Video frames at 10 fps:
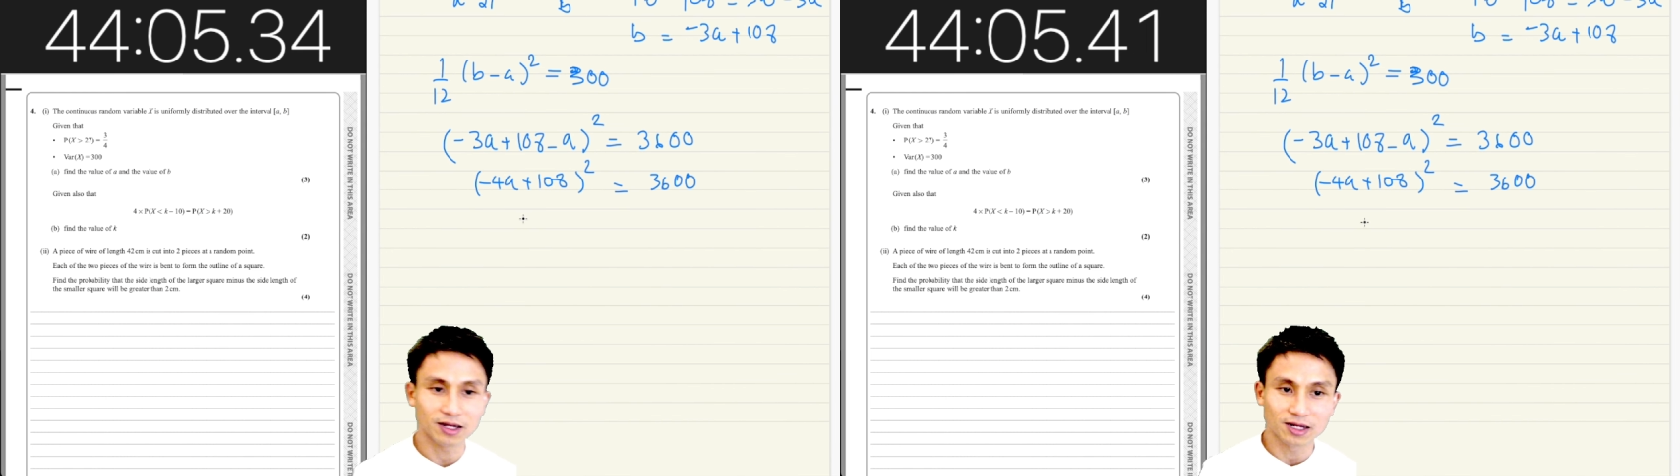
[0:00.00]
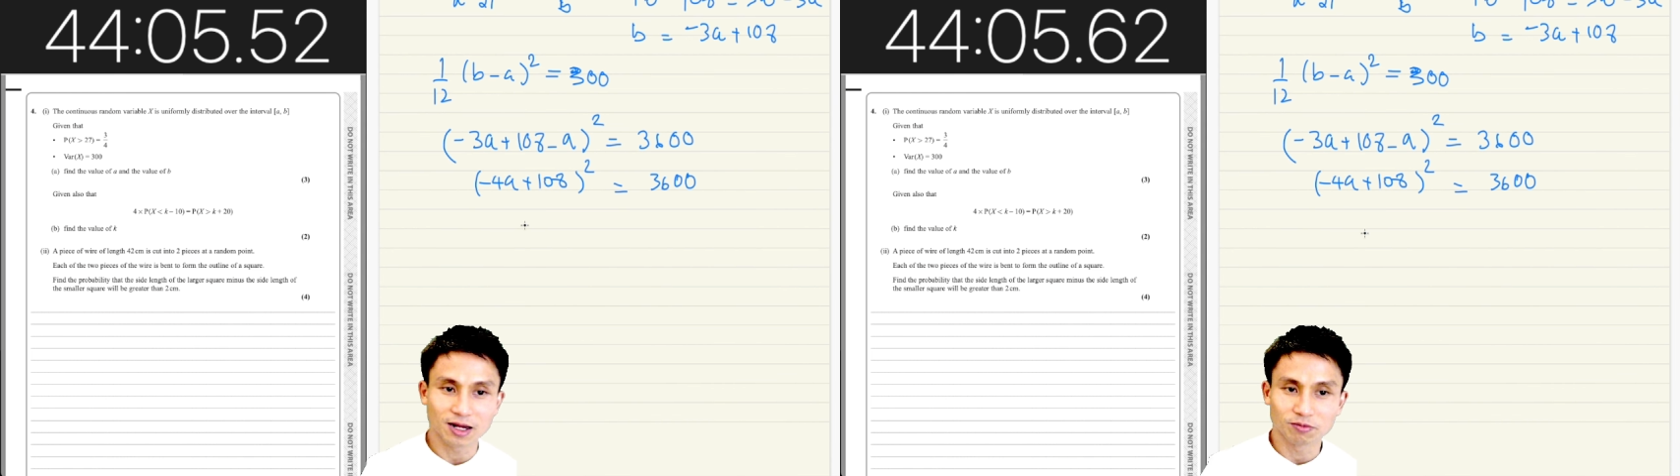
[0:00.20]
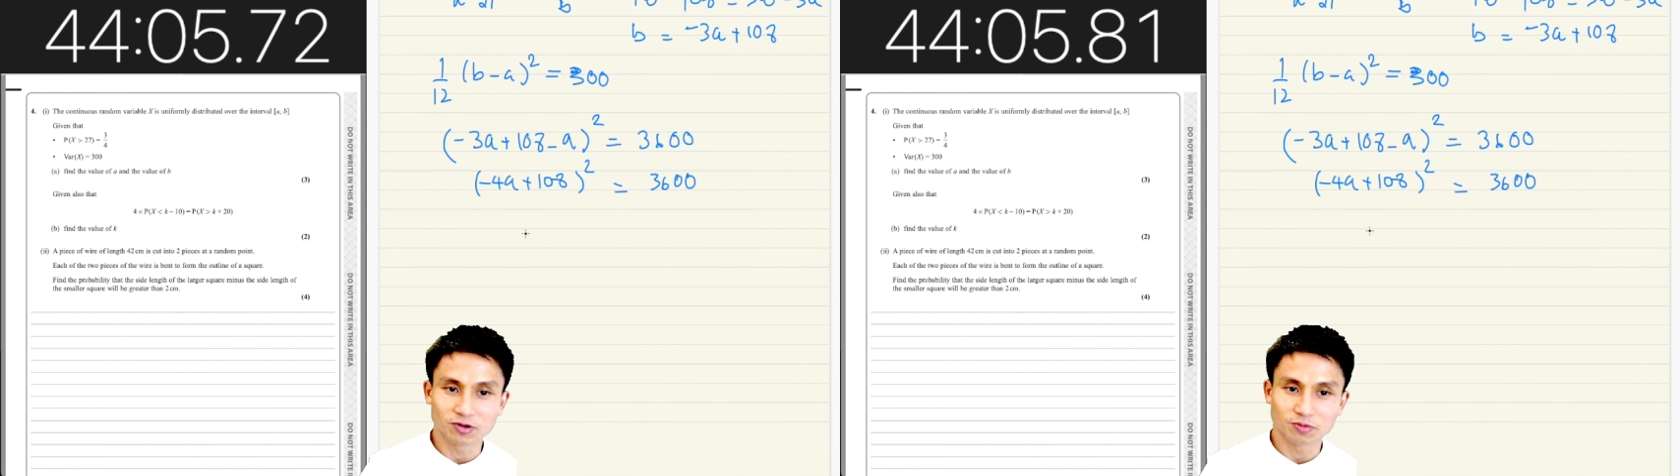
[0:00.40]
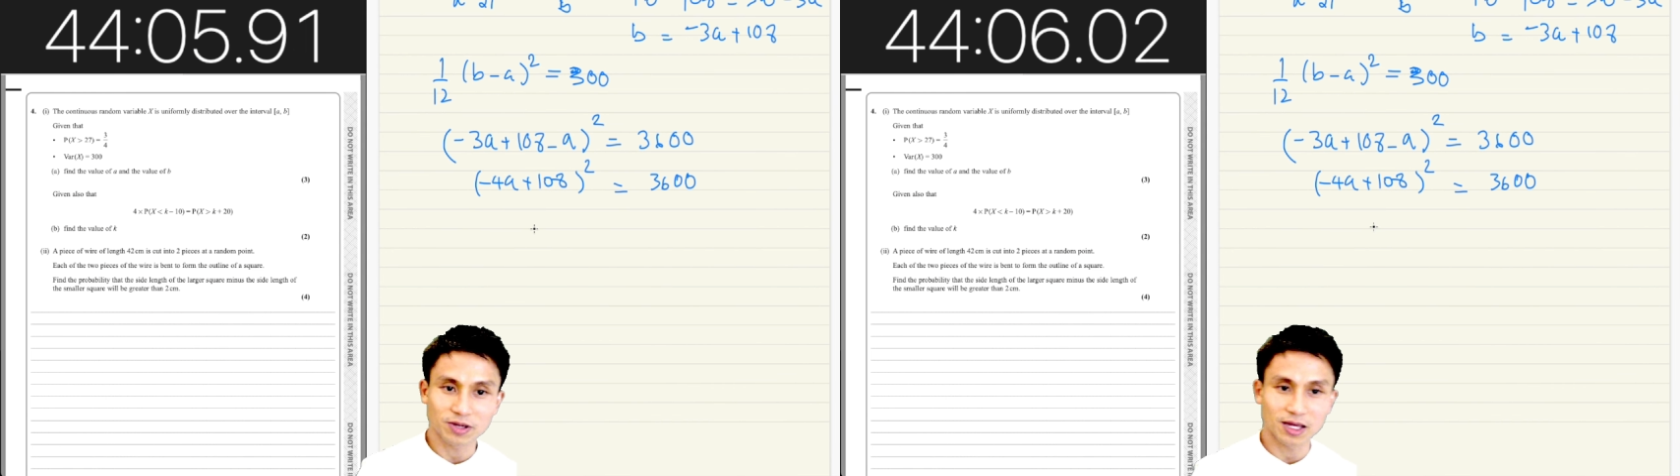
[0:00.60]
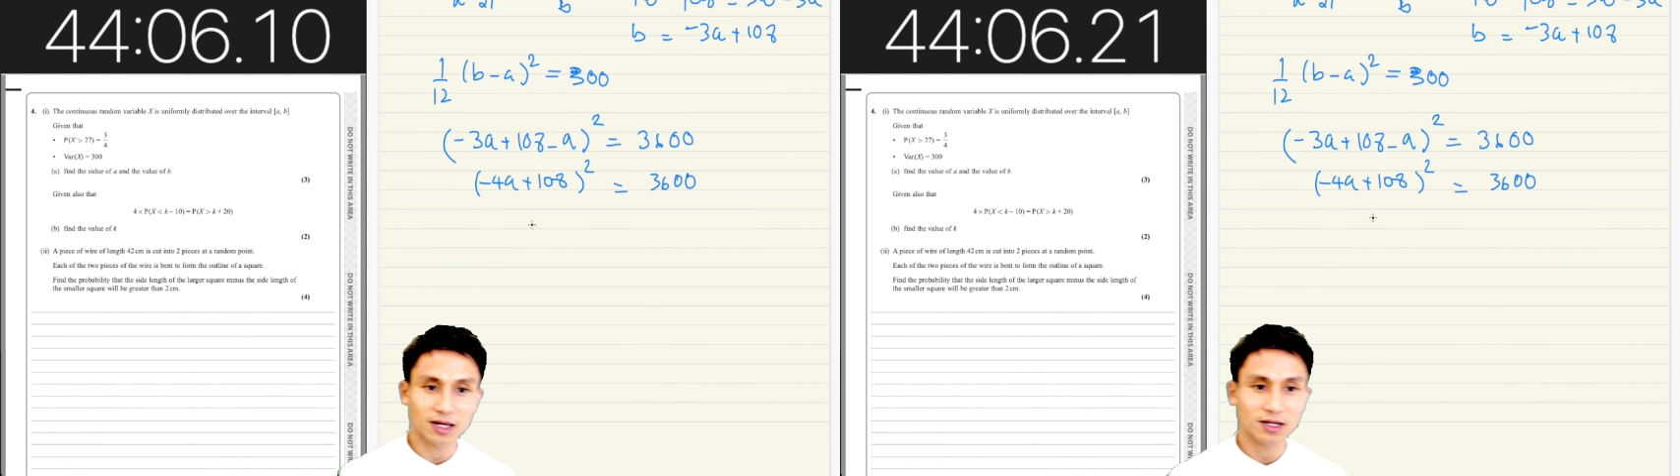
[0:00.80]
number
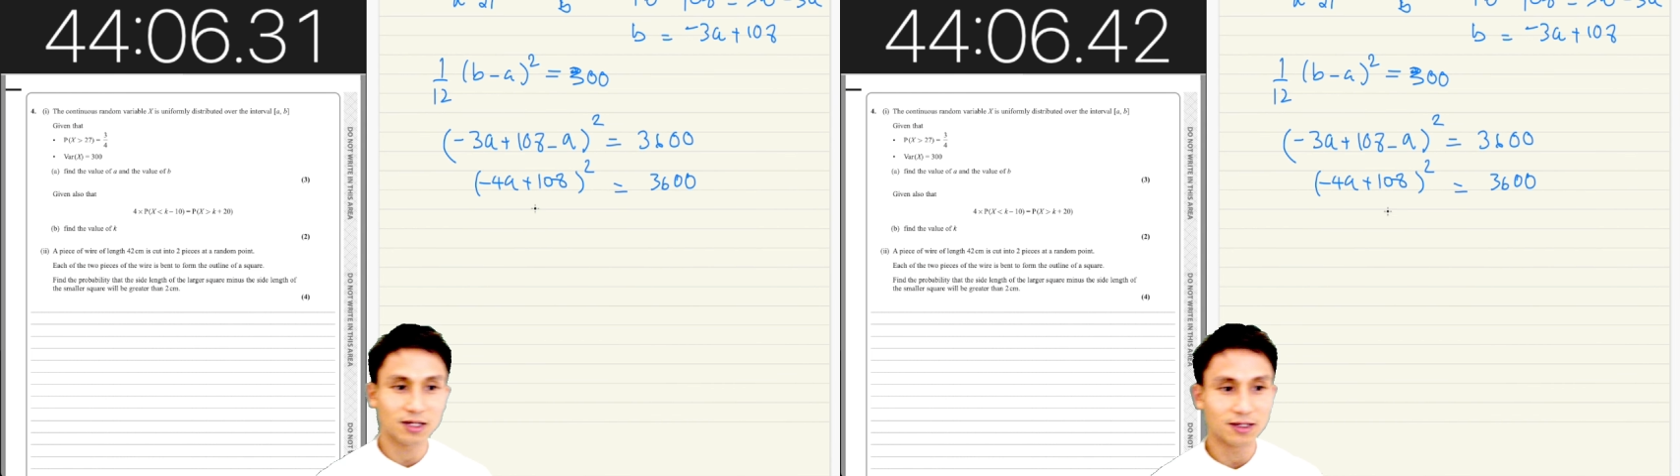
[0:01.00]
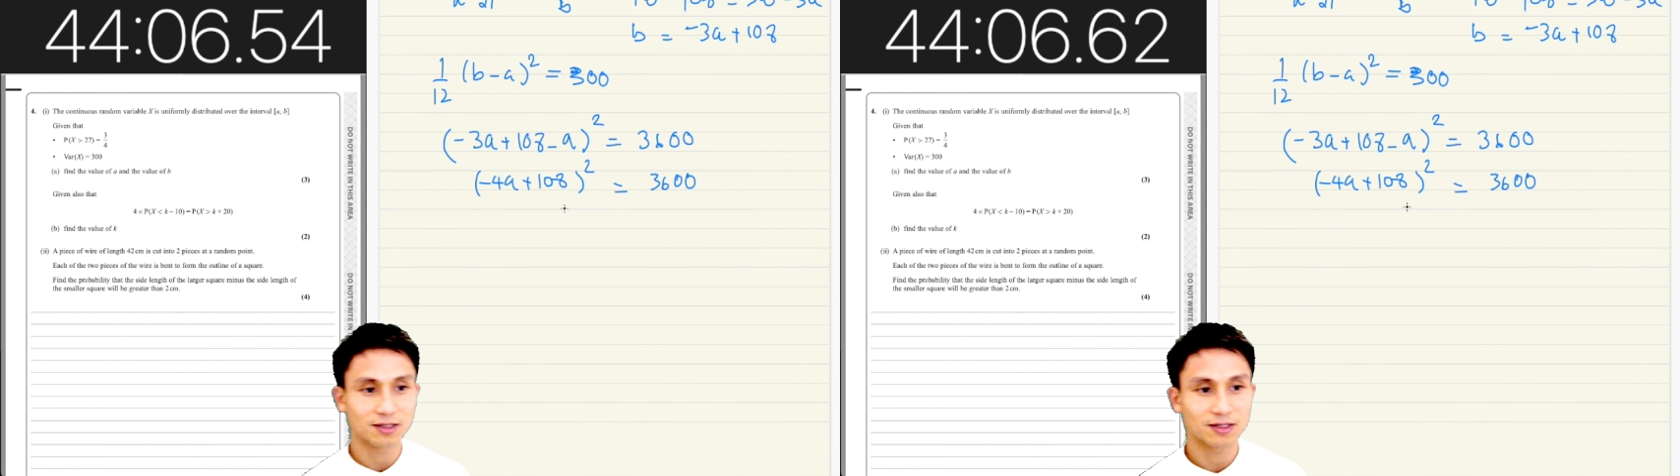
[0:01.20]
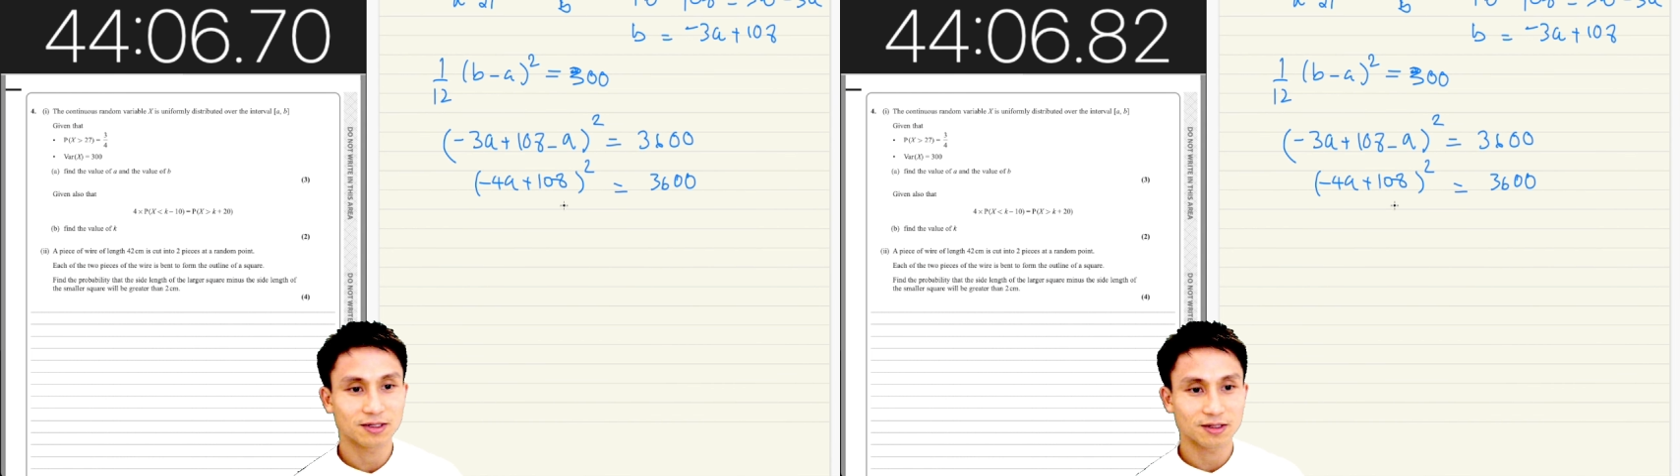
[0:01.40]
big because